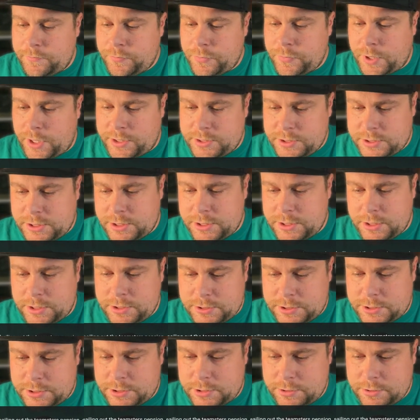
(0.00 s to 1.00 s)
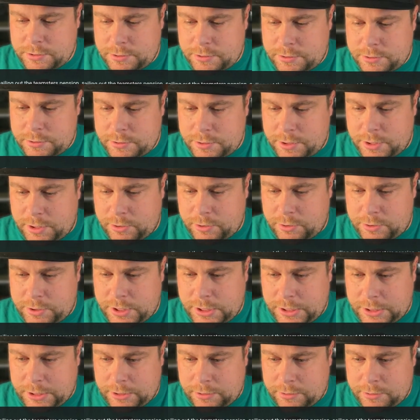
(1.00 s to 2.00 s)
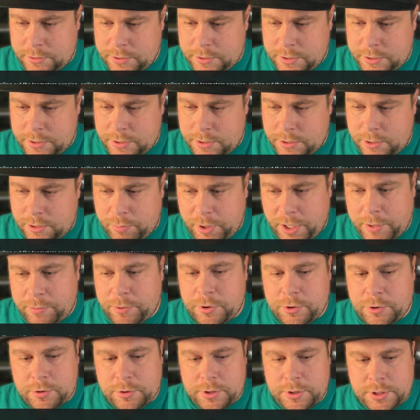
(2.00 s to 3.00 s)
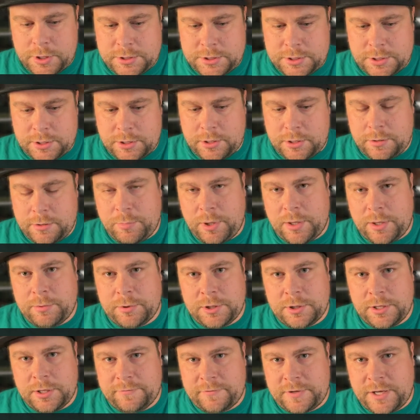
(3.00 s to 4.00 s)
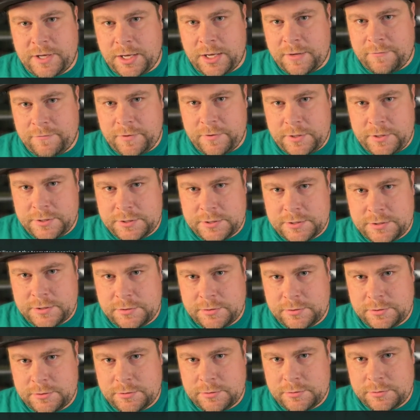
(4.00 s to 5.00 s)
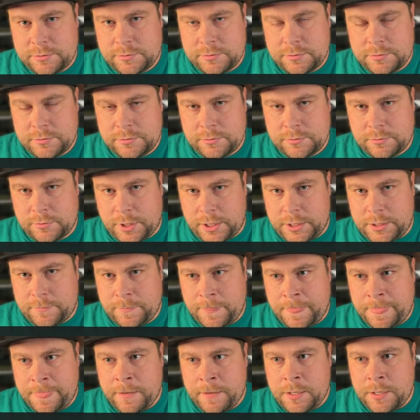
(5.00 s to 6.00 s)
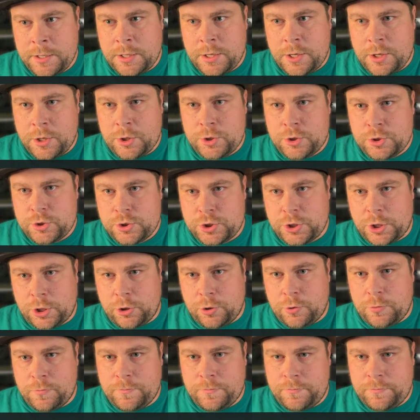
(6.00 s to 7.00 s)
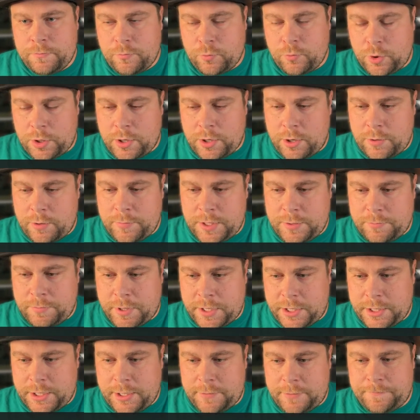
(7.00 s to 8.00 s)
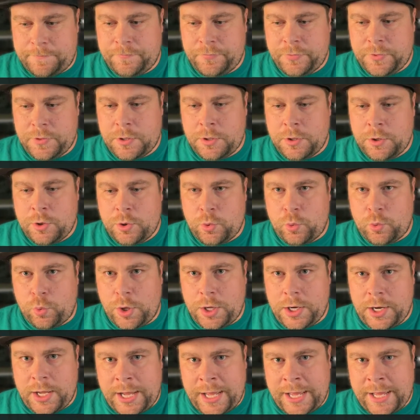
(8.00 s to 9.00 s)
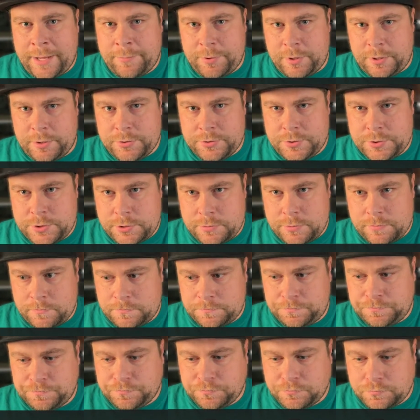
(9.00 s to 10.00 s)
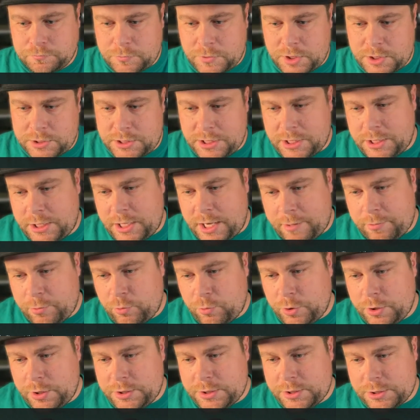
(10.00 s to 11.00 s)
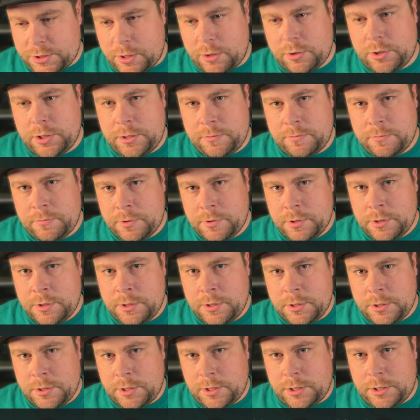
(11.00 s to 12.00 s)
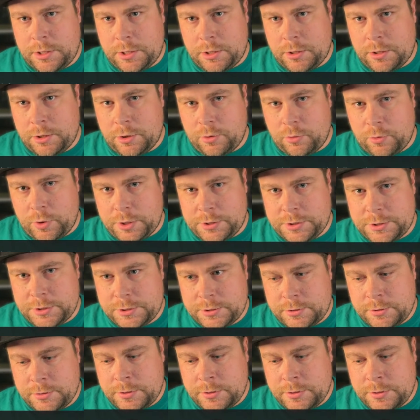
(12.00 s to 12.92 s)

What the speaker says: I said this the other day, the bubble is a bubble of confidence, right? So what do I mean by that? What happens, because it can happen really slowly and then all at once.